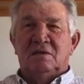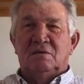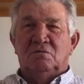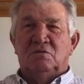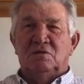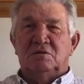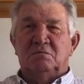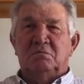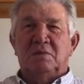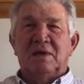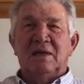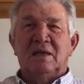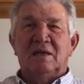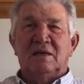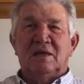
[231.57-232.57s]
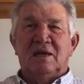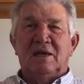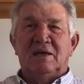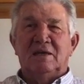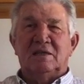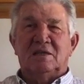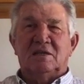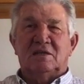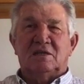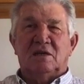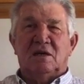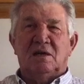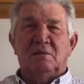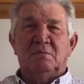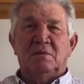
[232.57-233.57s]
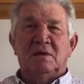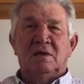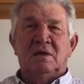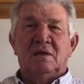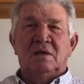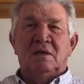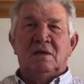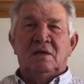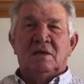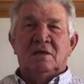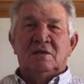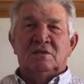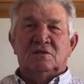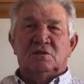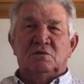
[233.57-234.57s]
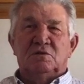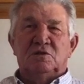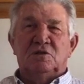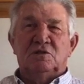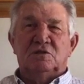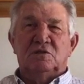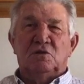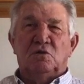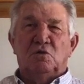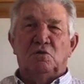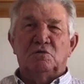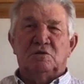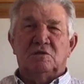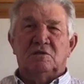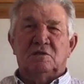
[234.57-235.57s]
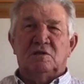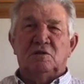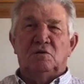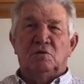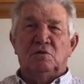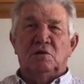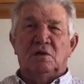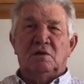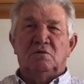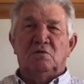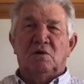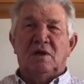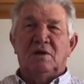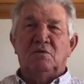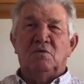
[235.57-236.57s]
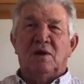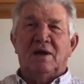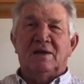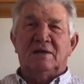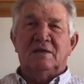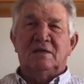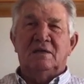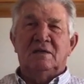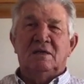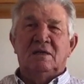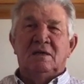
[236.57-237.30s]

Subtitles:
Wasn't baling hay at the time, so I was using the horses and the old hay wagon.